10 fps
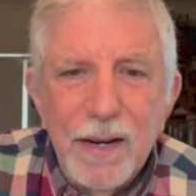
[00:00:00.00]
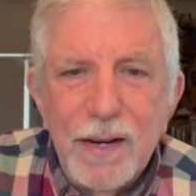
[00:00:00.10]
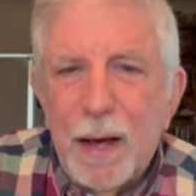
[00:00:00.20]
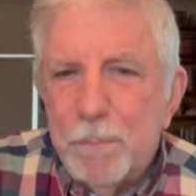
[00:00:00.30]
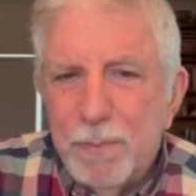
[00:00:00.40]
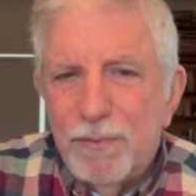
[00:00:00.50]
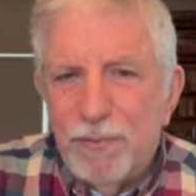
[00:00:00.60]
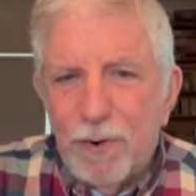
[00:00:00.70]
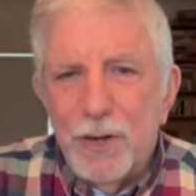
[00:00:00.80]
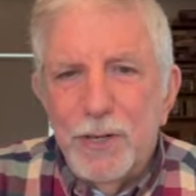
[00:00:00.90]
Now,
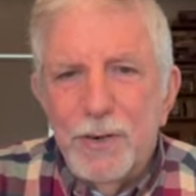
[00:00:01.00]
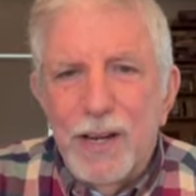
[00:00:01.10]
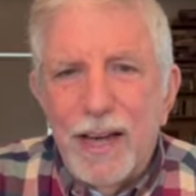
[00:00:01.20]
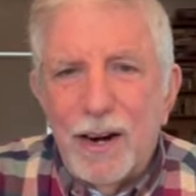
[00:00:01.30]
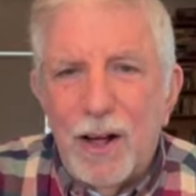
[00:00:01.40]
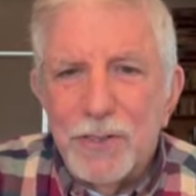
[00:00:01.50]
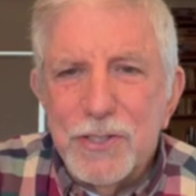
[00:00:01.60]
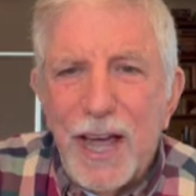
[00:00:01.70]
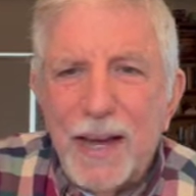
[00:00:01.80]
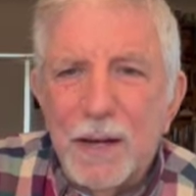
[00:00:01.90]
before you get all
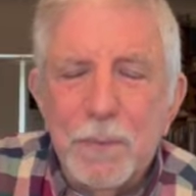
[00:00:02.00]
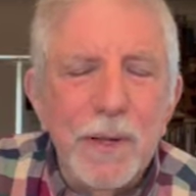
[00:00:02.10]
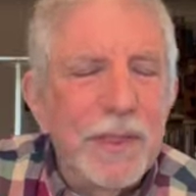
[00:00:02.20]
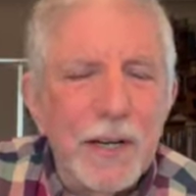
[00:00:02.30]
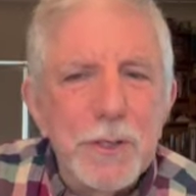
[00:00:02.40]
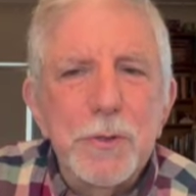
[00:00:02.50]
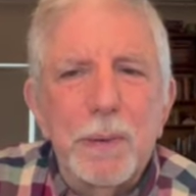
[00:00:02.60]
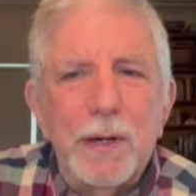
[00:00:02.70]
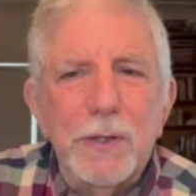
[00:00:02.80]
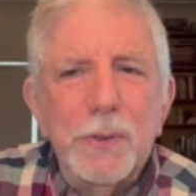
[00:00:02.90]
taken with their
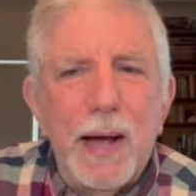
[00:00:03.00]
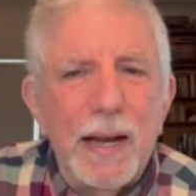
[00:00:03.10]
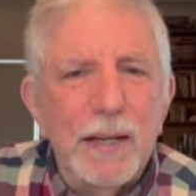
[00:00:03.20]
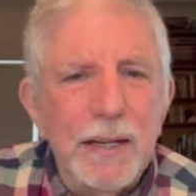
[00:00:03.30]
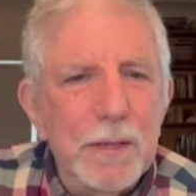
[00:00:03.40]
spirituality,